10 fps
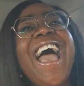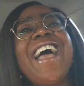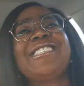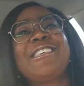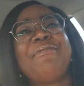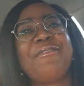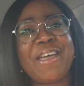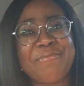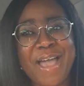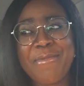And some of
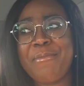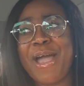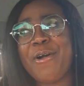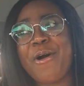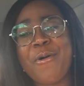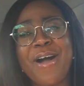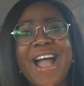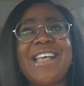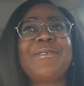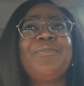them might be my
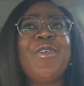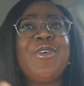co-workers.